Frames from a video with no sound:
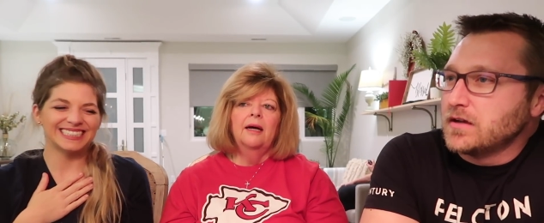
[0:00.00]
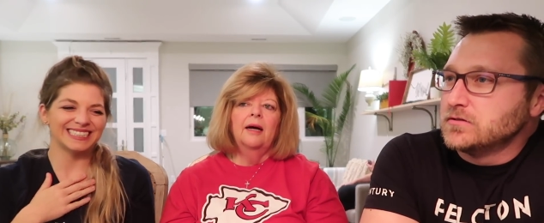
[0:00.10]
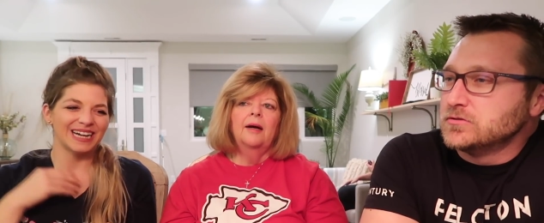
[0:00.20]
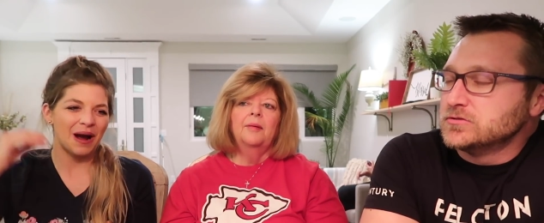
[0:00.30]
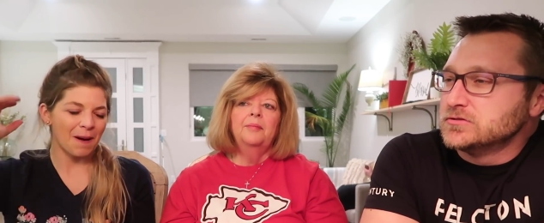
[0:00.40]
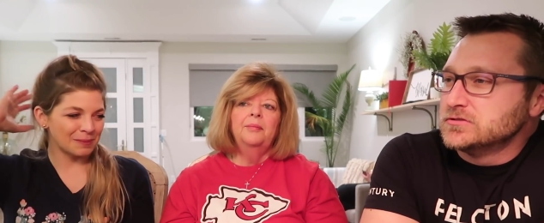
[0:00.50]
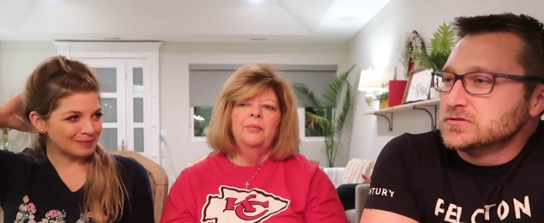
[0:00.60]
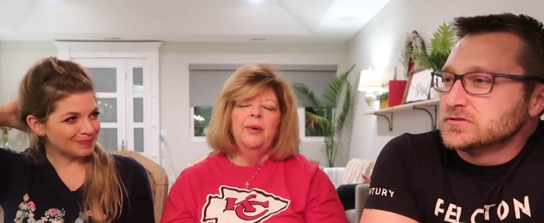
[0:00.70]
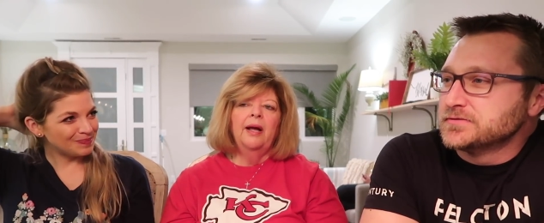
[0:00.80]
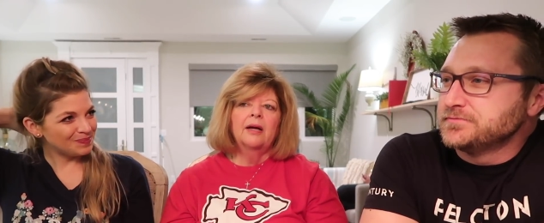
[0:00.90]
Speaker 1: um,
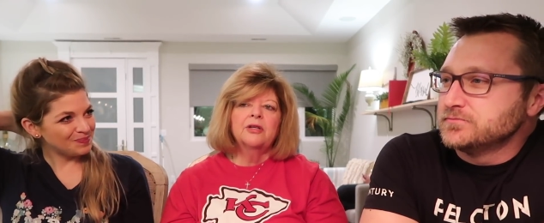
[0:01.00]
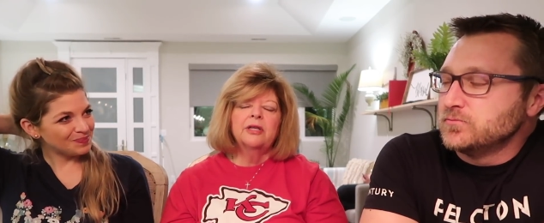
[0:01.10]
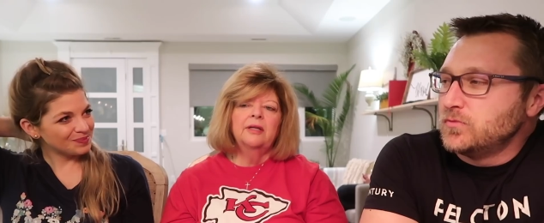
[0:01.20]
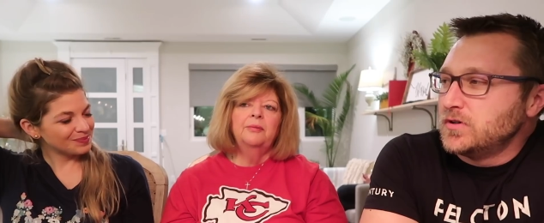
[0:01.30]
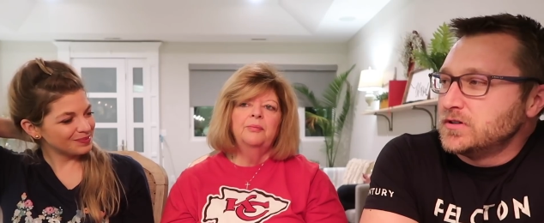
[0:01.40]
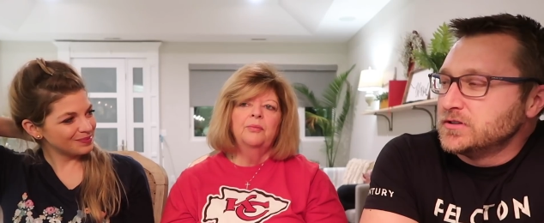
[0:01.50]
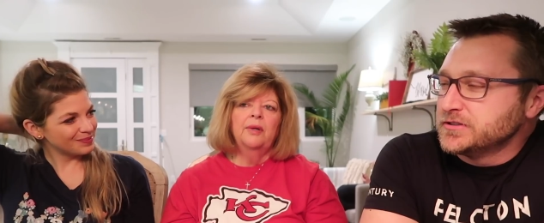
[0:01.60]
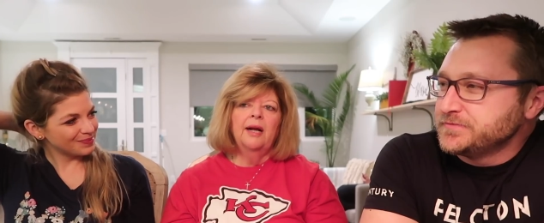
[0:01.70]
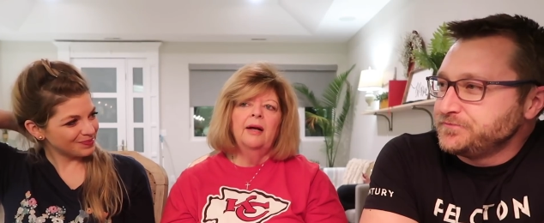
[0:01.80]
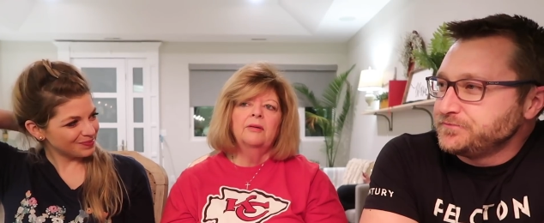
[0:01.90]
we actually
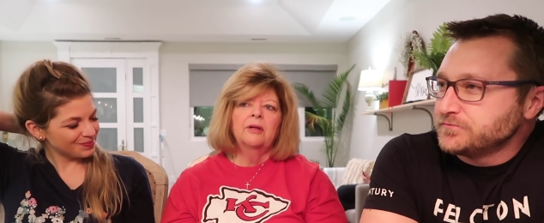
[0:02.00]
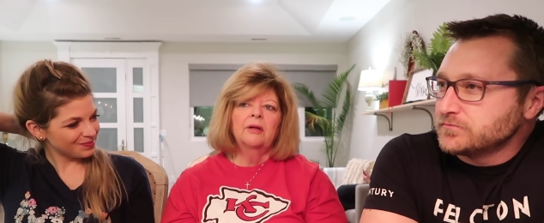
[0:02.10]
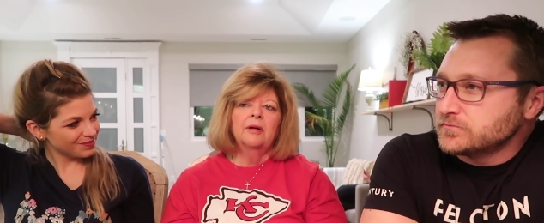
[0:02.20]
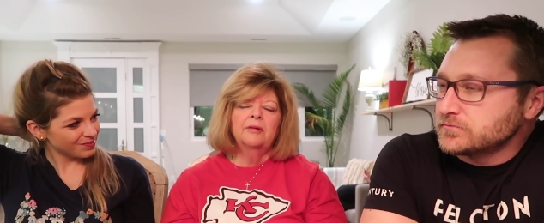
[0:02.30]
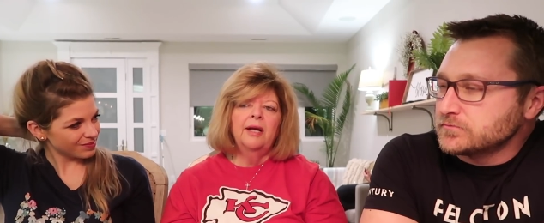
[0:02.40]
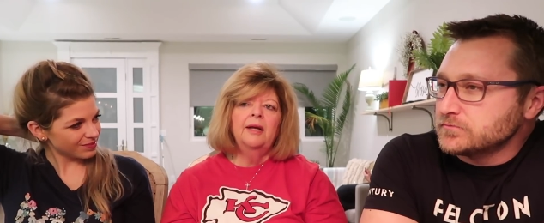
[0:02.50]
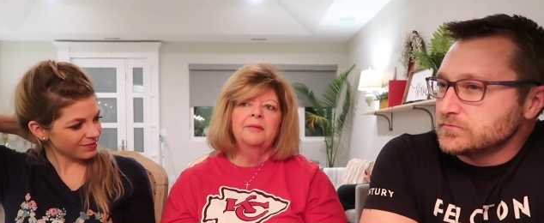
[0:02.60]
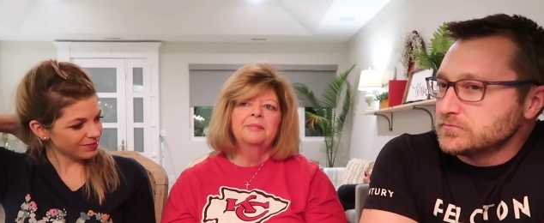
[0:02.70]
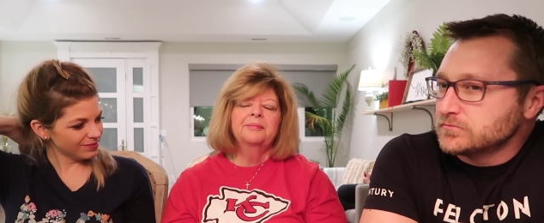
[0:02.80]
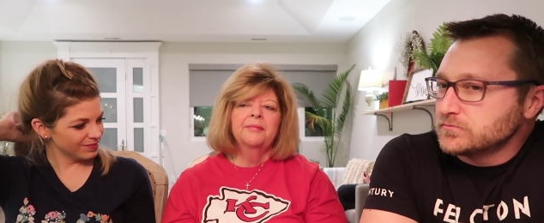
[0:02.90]
went out on our
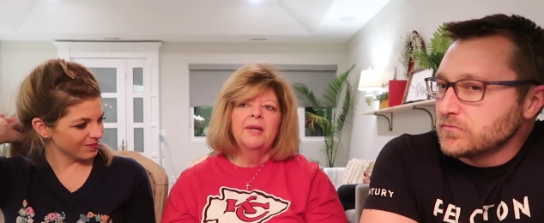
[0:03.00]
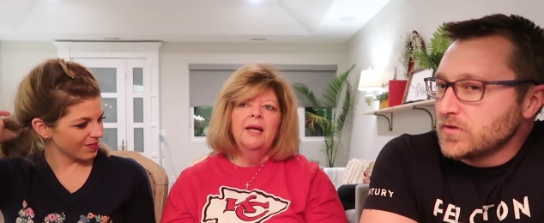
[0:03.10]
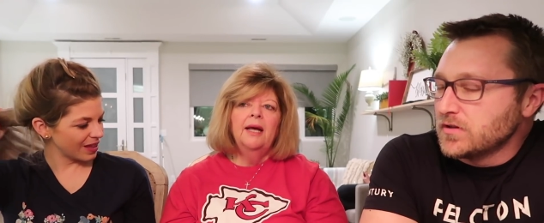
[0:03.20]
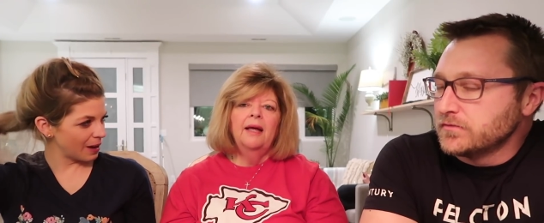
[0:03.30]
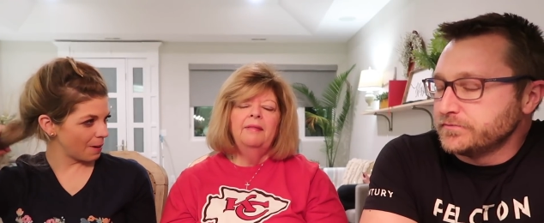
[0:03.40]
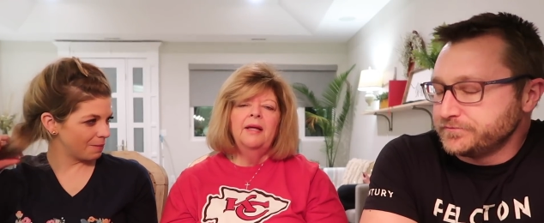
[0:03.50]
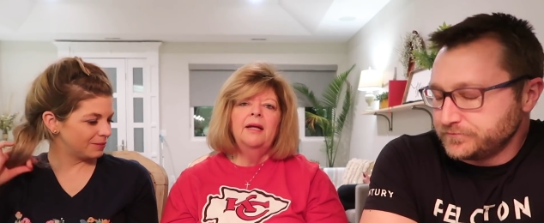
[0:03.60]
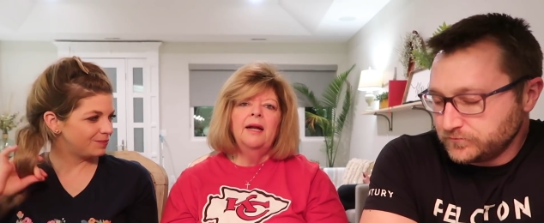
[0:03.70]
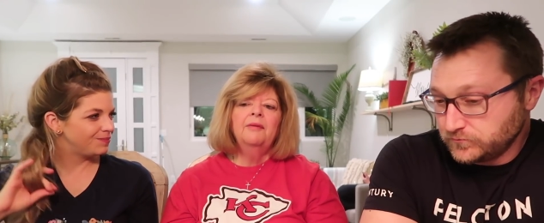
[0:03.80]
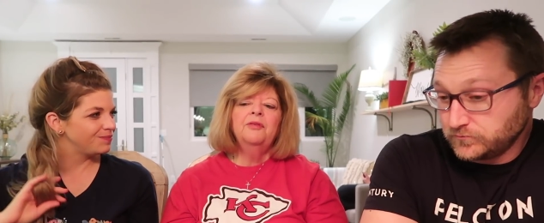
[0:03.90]
date. And
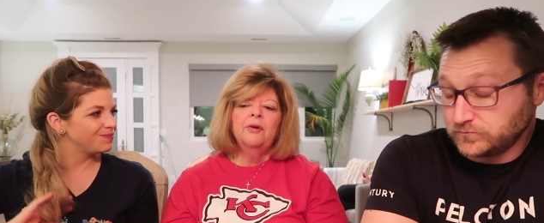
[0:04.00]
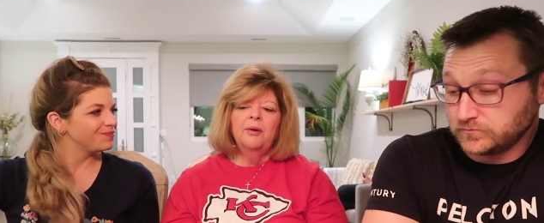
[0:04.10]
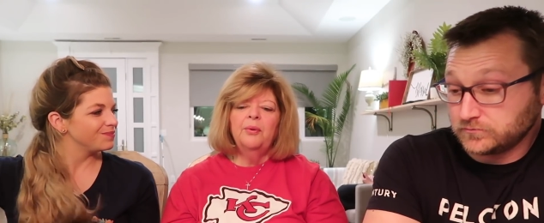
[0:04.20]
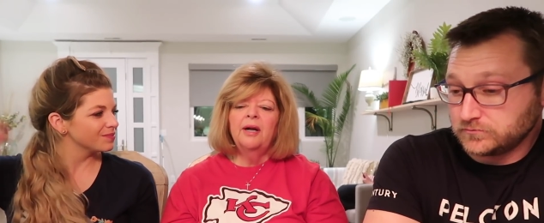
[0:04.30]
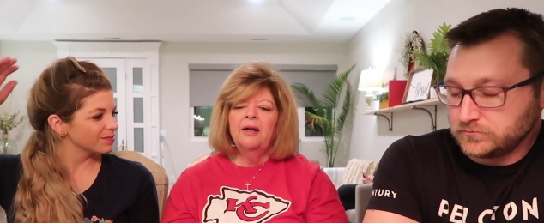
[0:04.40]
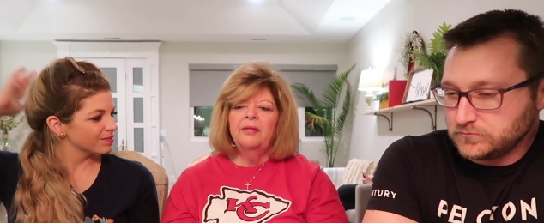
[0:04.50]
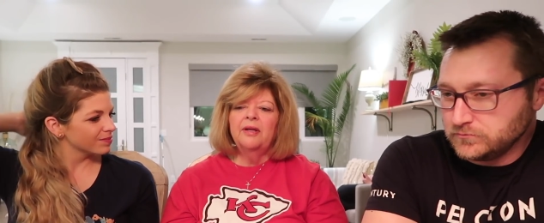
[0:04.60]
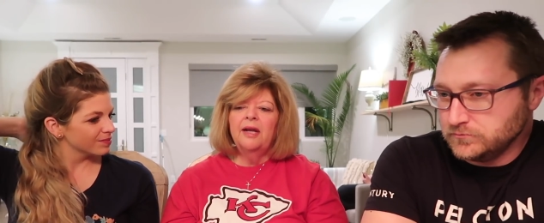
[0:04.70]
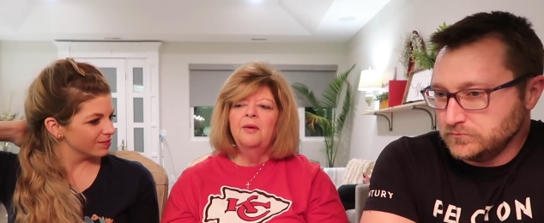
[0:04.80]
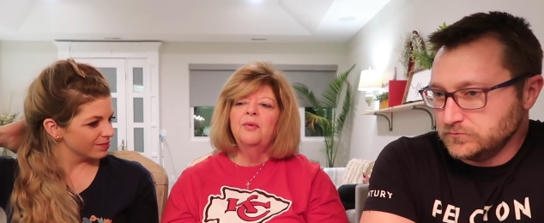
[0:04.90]
then after I went out on
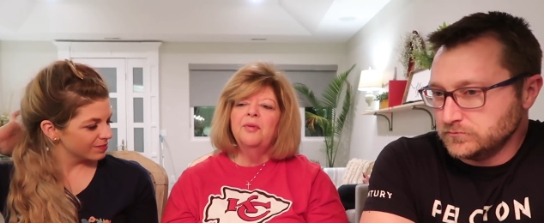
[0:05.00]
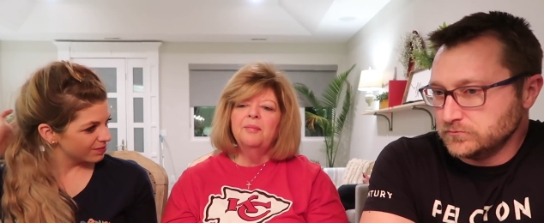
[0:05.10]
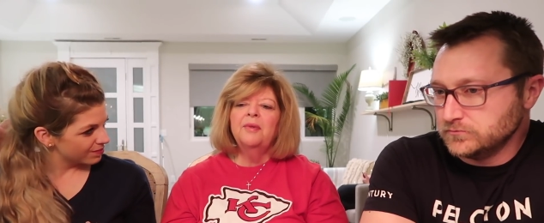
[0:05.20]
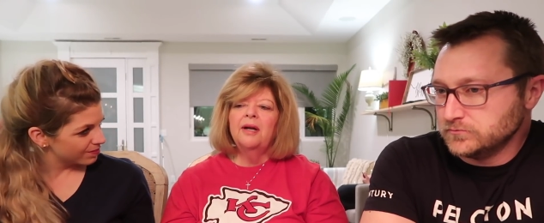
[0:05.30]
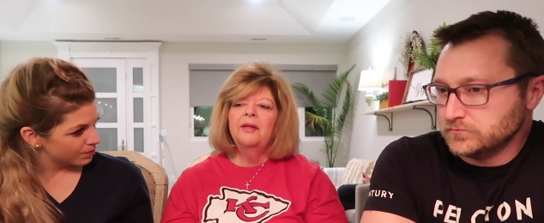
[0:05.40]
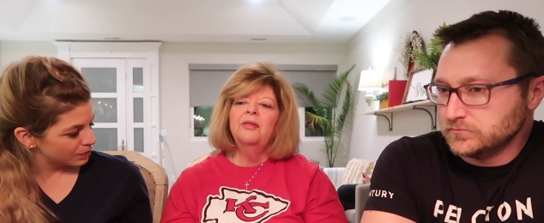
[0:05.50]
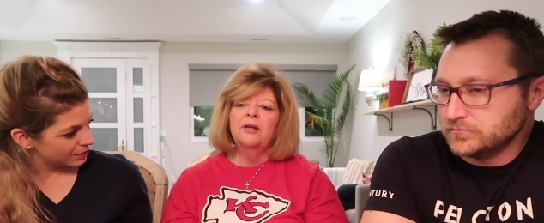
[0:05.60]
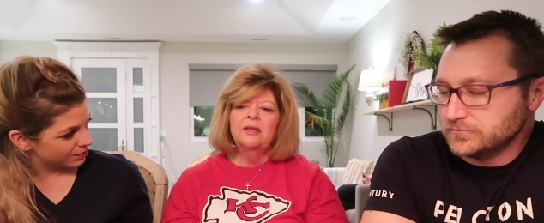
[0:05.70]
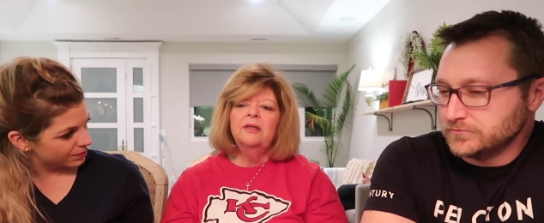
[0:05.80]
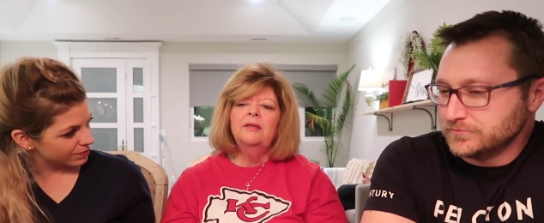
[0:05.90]
the date with him, then I
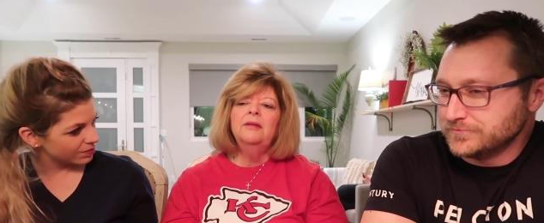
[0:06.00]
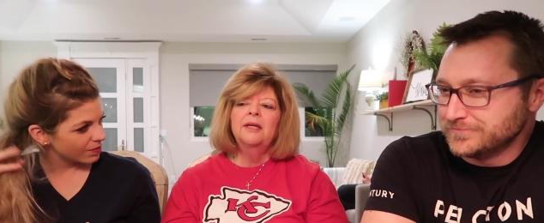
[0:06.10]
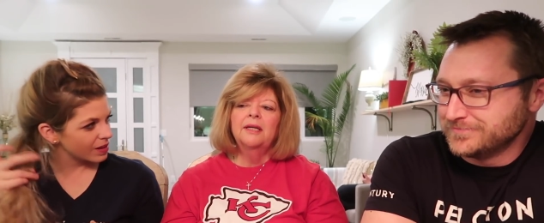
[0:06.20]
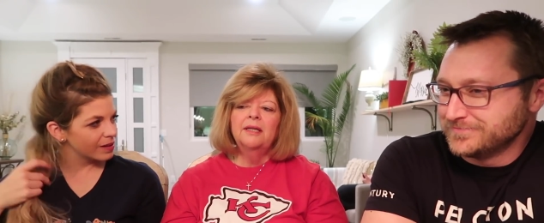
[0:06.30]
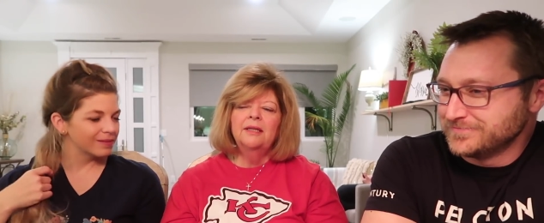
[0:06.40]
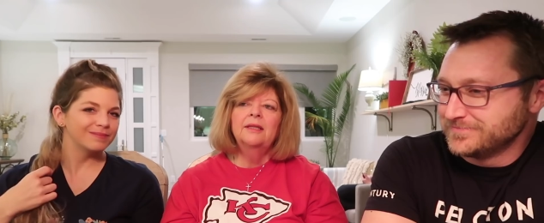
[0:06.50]
thought, okay,